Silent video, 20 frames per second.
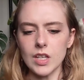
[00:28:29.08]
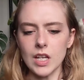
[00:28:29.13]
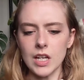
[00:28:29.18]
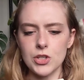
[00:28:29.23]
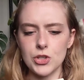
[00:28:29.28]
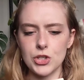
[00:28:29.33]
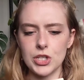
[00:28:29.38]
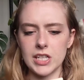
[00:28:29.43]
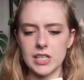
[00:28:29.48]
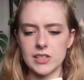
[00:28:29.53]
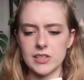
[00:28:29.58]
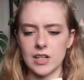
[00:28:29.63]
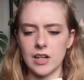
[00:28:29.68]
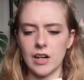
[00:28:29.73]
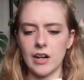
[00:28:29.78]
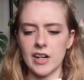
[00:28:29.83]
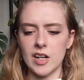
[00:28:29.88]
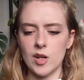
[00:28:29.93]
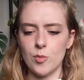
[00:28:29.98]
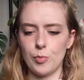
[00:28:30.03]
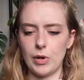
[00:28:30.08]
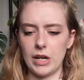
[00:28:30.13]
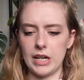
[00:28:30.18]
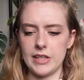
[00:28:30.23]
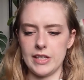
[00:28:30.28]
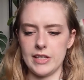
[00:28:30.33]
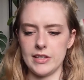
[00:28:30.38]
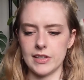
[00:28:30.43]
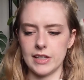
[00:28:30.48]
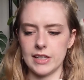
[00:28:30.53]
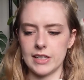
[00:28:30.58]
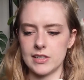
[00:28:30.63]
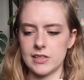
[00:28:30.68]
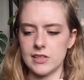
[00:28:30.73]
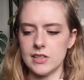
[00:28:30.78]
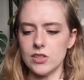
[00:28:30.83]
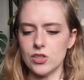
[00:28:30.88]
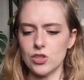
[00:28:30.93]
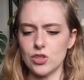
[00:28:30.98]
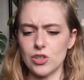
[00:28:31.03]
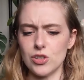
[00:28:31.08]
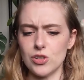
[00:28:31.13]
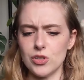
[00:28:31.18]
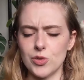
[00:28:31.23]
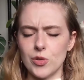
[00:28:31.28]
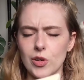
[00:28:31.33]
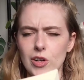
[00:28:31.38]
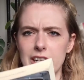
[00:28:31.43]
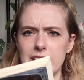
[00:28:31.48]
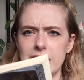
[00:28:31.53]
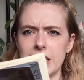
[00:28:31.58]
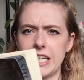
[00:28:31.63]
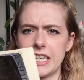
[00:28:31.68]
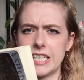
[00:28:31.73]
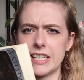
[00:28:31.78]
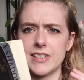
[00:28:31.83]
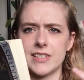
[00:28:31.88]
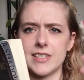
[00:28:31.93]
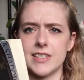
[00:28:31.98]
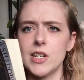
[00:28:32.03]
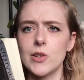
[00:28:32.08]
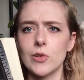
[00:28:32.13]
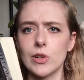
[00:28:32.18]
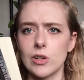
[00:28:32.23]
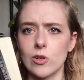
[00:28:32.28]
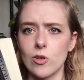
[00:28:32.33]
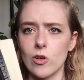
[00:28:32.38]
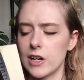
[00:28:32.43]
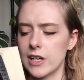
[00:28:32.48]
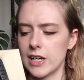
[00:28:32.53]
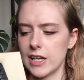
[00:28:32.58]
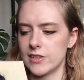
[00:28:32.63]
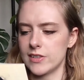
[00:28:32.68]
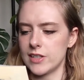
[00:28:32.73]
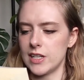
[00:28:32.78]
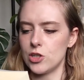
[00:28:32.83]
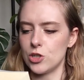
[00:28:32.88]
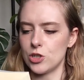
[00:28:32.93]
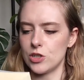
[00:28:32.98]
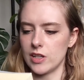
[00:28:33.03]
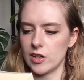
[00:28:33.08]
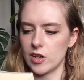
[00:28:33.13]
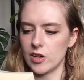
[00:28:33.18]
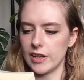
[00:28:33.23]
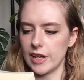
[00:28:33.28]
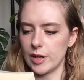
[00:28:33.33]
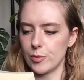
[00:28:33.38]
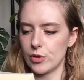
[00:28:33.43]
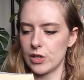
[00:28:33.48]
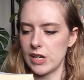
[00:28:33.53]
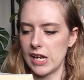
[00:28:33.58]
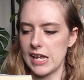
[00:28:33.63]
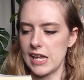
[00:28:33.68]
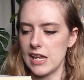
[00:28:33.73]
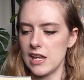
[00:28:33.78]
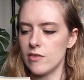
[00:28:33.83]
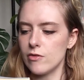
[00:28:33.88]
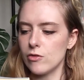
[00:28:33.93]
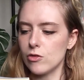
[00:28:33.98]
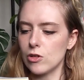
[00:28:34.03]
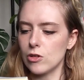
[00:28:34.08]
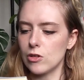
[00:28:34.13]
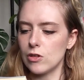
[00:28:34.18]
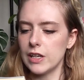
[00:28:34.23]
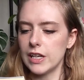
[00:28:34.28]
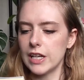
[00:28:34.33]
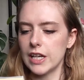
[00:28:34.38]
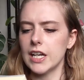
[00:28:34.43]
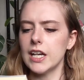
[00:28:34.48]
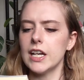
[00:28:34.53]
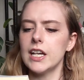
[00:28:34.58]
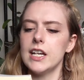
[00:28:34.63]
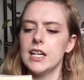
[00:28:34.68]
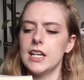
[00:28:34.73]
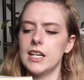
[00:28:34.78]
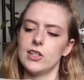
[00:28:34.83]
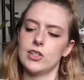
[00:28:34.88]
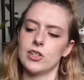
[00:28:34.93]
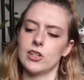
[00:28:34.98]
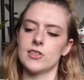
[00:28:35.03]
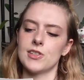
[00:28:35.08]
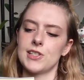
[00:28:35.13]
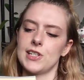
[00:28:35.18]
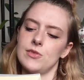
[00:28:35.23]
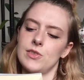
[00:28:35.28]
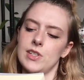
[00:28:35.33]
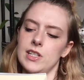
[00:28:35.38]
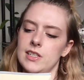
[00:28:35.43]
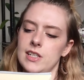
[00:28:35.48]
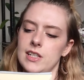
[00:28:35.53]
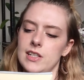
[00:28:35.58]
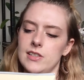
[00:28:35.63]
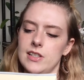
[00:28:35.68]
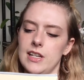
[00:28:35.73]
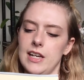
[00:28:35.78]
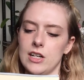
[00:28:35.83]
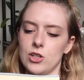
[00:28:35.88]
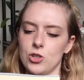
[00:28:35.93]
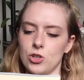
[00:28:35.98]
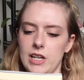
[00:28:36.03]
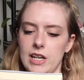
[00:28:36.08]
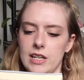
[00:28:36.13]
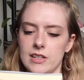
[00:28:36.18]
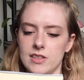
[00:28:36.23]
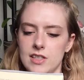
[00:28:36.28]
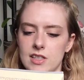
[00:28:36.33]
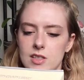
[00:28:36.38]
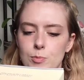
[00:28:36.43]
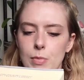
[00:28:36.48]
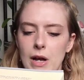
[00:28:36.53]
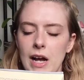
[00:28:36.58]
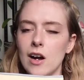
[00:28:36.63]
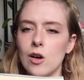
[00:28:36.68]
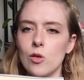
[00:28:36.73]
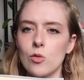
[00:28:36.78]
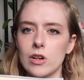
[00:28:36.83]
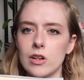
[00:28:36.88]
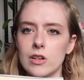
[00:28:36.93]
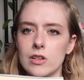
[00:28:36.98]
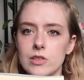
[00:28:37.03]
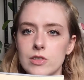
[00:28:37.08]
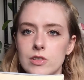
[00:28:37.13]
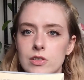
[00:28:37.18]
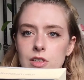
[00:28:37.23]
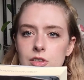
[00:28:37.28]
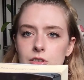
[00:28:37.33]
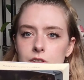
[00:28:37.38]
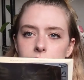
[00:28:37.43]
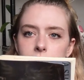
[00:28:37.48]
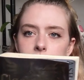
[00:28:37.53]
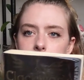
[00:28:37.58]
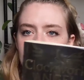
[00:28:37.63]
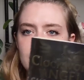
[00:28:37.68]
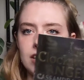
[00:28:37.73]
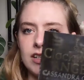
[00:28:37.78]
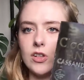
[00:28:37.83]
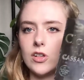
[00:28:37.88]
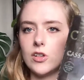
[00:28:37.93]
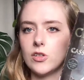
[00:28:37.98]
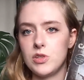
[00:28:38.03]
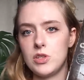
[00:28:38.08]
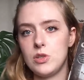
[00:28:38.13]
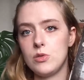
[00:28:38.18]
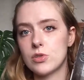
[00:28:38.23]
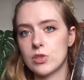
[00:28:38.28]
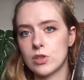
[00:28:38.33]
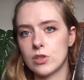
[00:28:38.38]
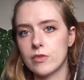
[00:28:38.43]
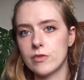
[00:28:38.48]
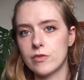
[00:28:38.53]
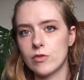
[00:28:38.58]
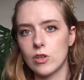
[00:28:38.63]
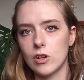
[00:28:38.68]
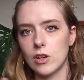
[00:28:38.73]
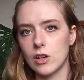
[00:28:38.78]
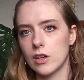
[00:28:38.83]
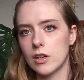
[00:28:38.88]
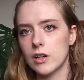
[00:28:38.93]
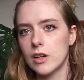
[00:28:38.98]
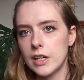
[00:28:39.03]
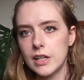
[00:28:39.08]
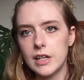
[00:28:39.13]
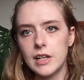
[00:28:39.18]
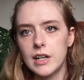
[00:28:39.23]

and she gets caught up by these like sisters who are in like a secret organization that are like pretty evil, and turns out that Tessa actually has these powers and they're gonna, you know, use her for